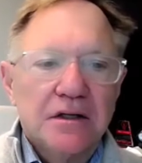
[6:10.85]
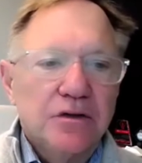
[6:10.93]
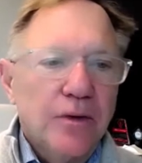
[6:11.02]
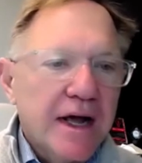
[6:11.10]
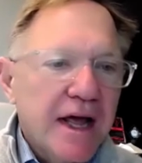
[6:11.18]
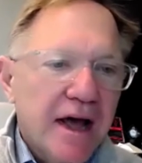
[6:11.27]

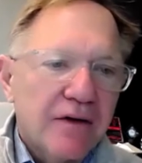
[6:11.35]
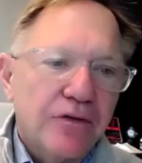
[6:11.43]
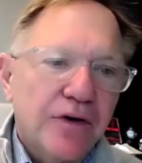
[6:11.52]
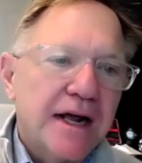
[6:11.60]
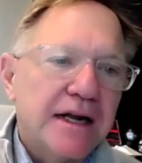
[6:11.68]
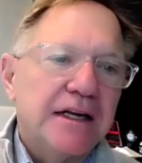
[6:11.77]
Do I have
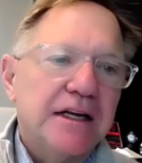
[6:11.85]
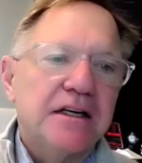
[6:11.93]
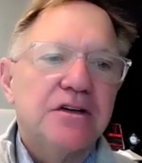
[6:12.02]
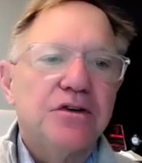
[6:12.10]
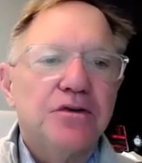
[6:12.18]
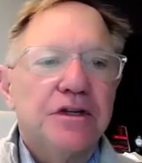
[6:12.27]
what I need
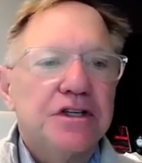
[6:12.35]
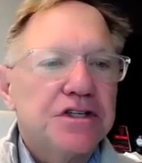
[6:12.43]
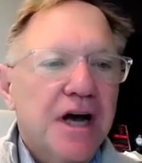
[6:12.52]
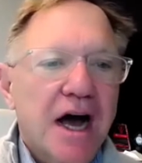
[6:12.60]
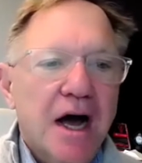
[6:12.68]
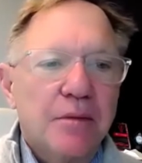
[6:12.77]
to do the
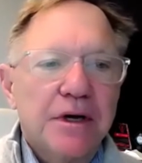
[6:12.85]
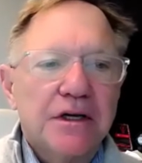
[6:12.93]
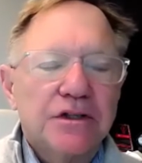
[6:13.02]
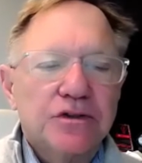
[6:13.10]
job?